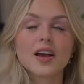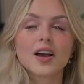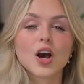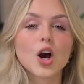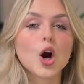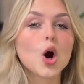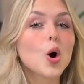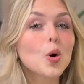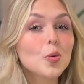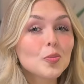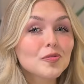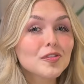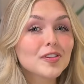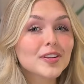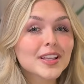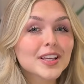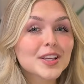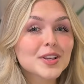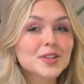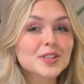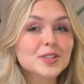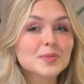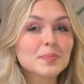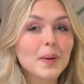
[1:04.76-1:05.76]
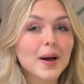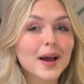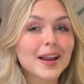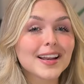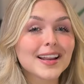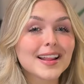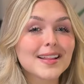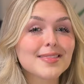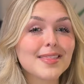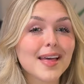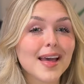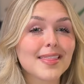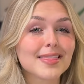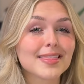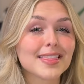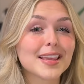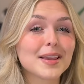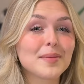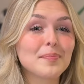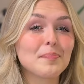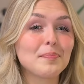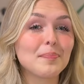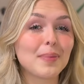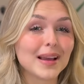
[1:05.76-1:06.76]
Hopefully you spotted that
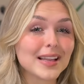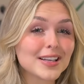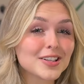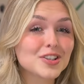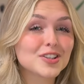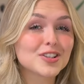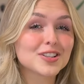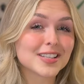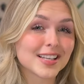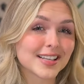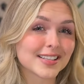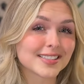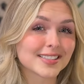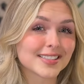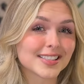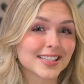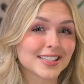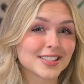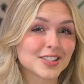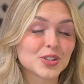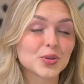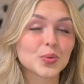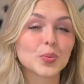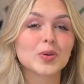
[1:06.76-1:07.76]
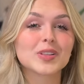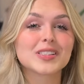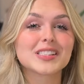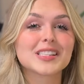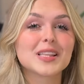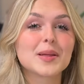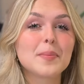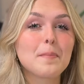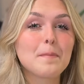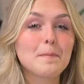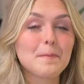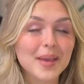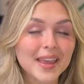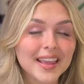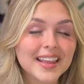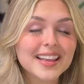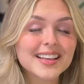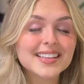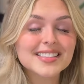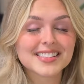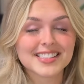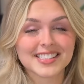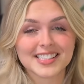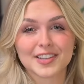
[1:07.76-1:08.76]
the bench distance was the
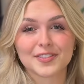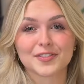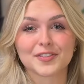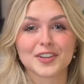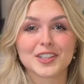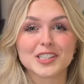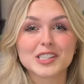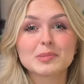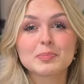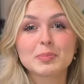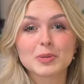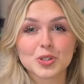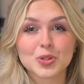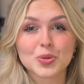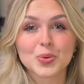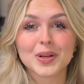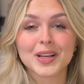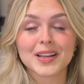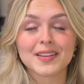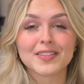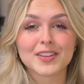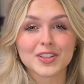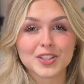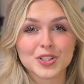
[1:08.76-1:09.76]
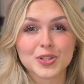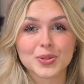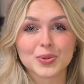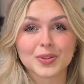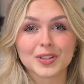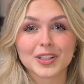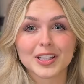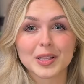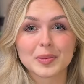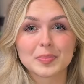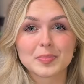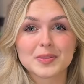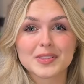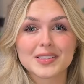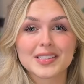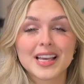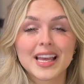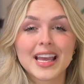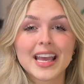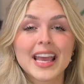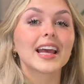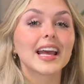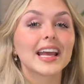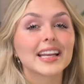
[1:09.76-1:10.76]
biggest difference between the 2 clips.
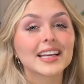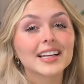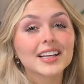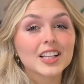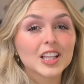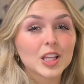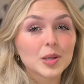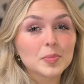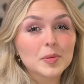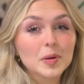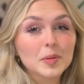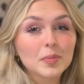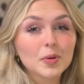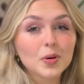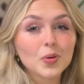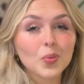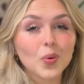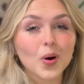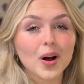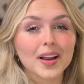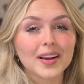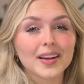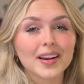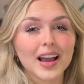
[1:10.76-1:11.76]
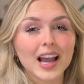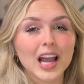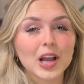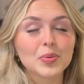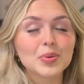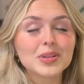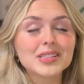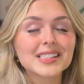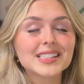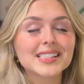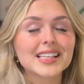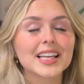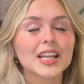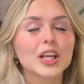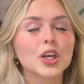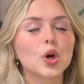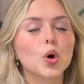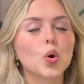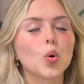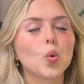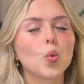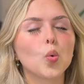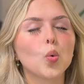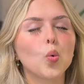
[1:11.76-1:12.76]
In clip number 1, I was sitting
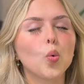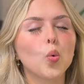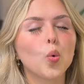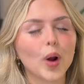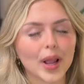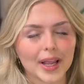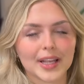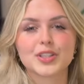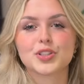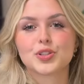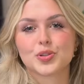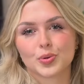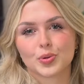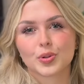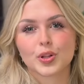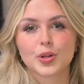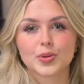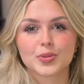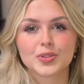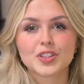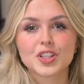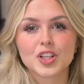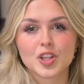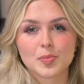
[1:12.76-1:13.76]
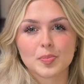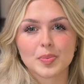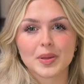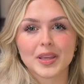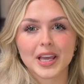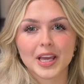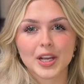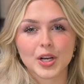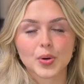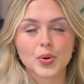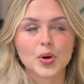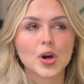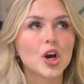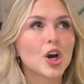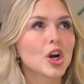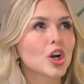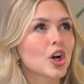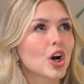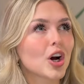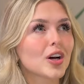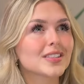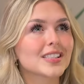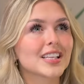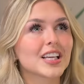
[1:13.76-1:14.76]
way too close to the piano,
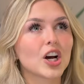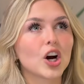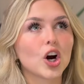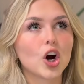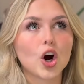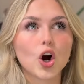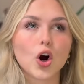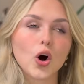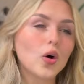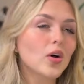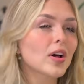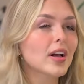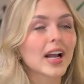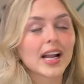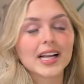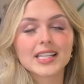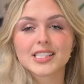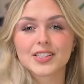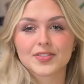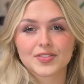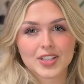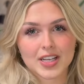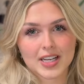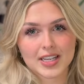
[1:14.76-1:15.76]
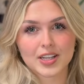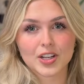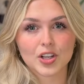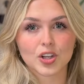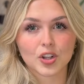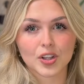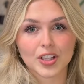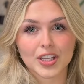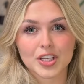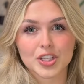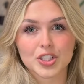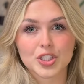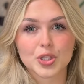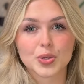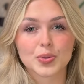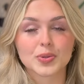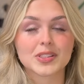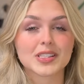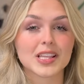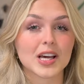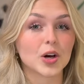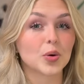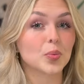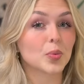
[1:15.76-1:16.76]
causing all kinds of technical issues
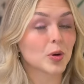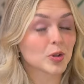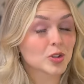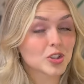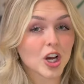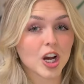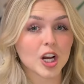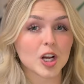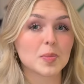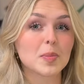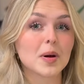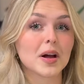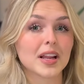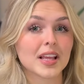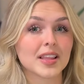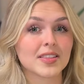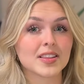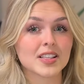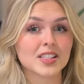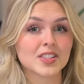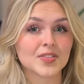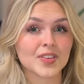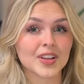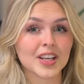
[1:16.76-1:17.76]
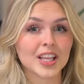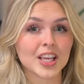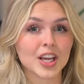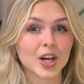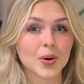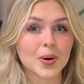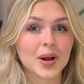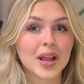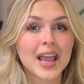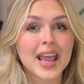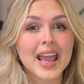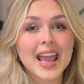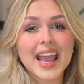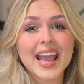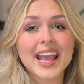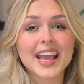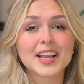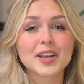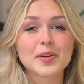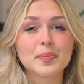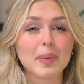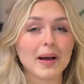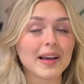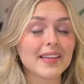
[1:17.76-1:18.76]
that we'll talk about in this video.
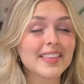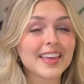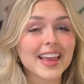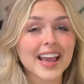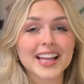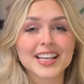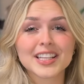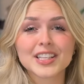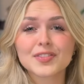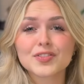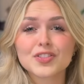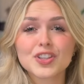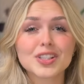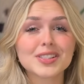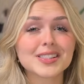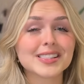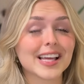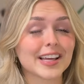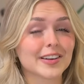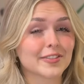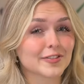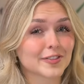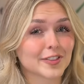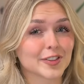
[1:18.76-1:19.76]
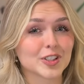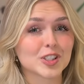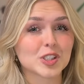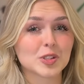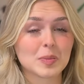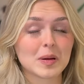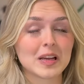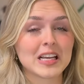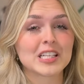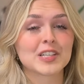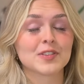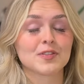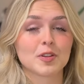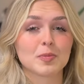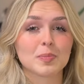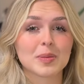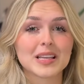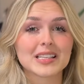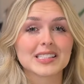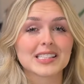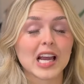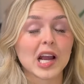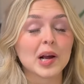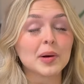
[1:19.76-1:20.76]
And by the end of just that first page of the
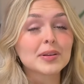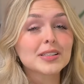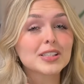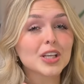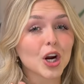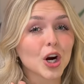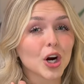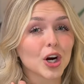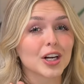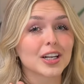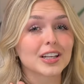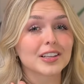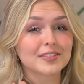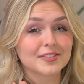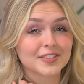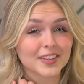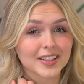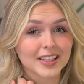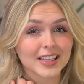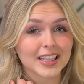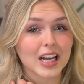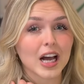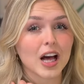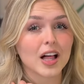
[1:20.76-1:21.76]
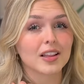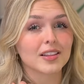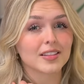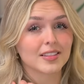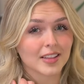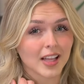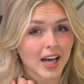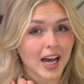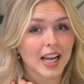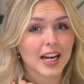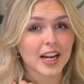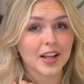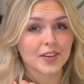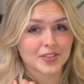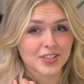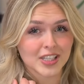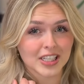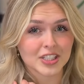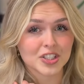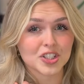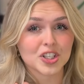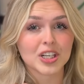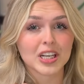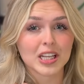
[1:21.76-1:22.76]
piece, I was already feeling a lot of
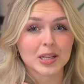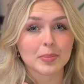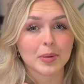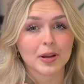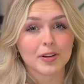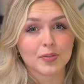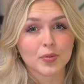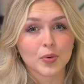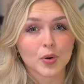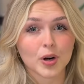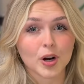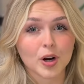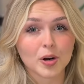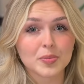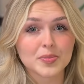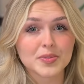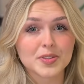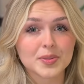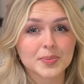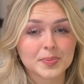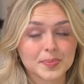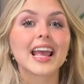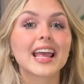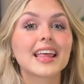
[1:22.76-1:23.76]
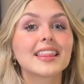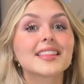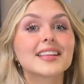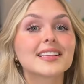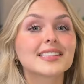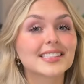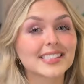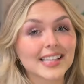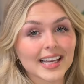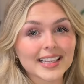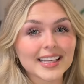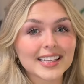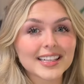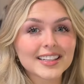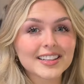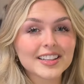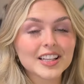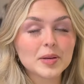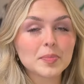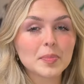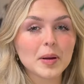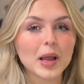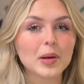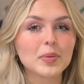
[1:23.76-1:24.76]
tension in my forearms. In the second
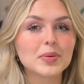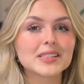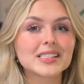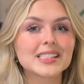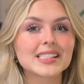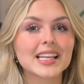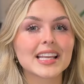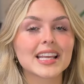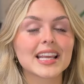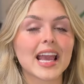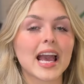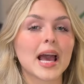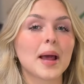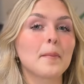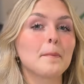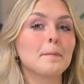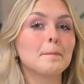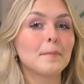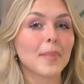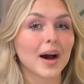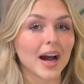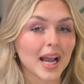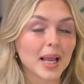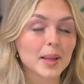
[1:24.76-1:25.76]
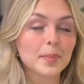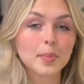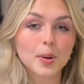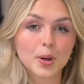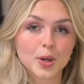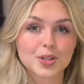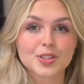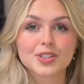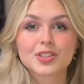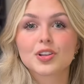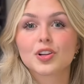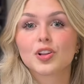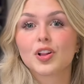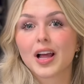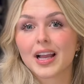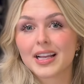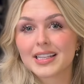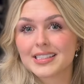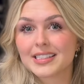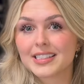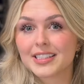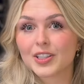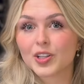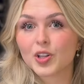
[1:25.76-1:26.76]
clip, I was sitting at my personal
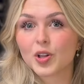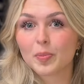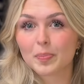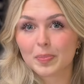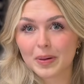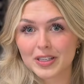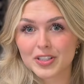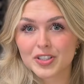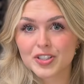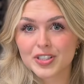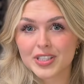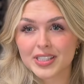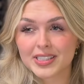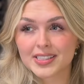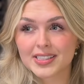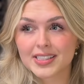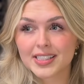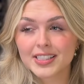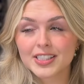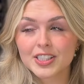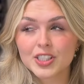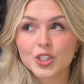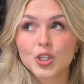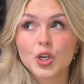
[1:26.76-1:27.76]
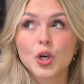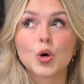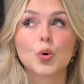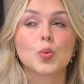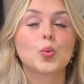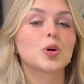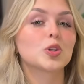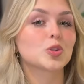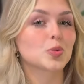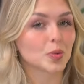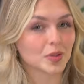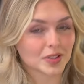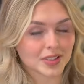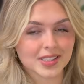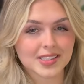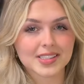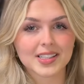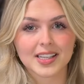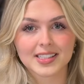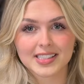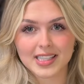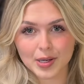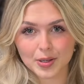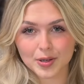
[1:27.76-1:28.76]
ideal bench distance, which we'll
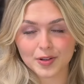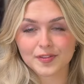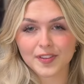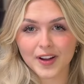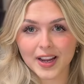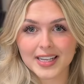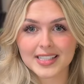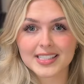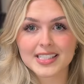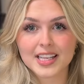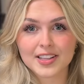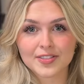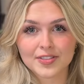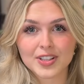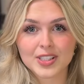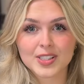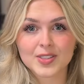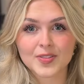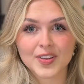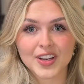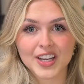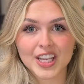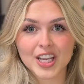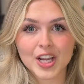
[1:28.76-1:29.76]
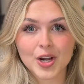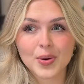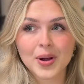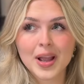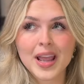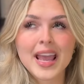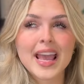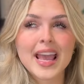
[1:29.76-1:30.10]
discuss how to find in this video,